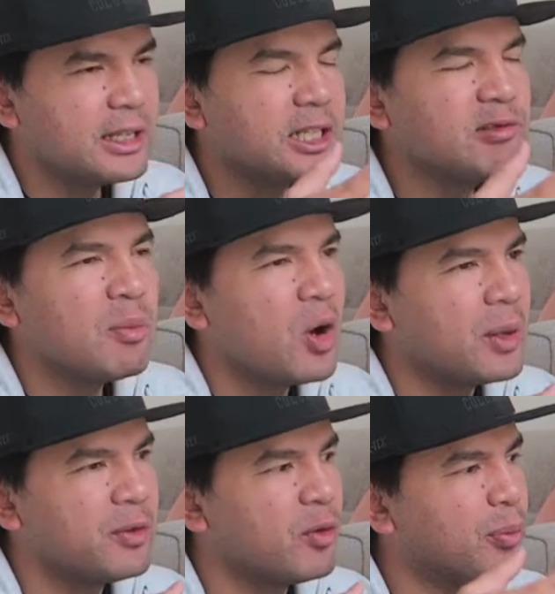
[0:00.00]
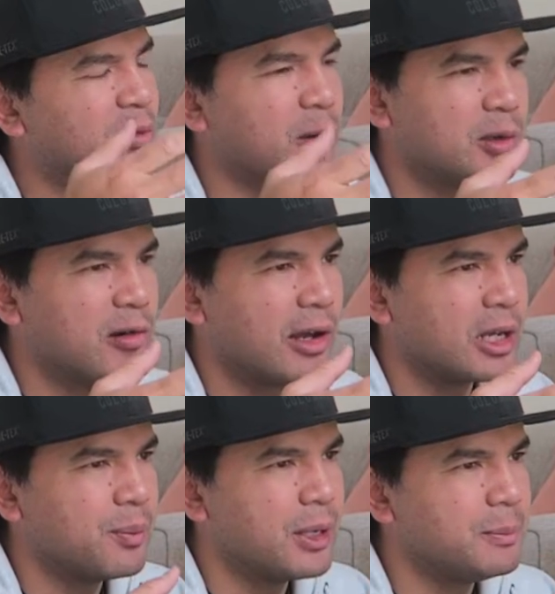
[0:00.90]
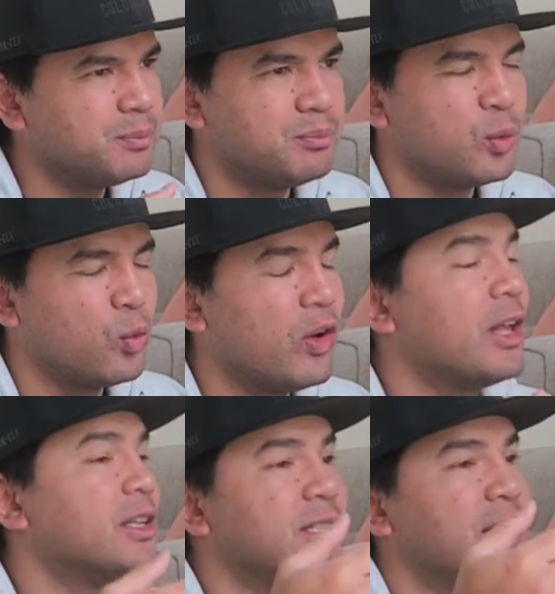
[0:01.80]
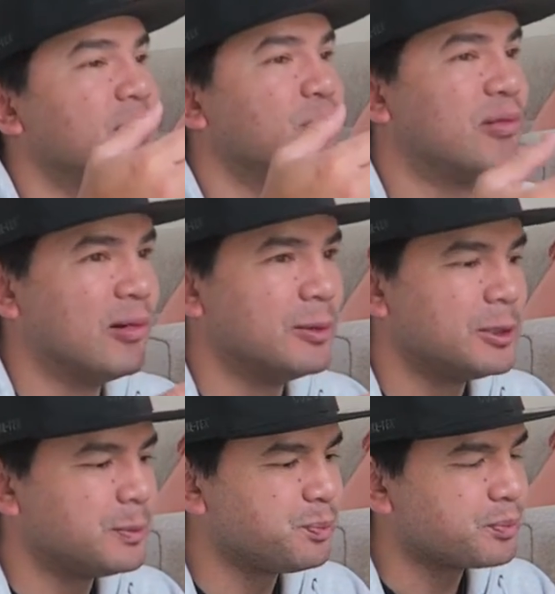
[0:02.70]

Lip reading: does remind me of a prawn cracker, but without the taste of prawns.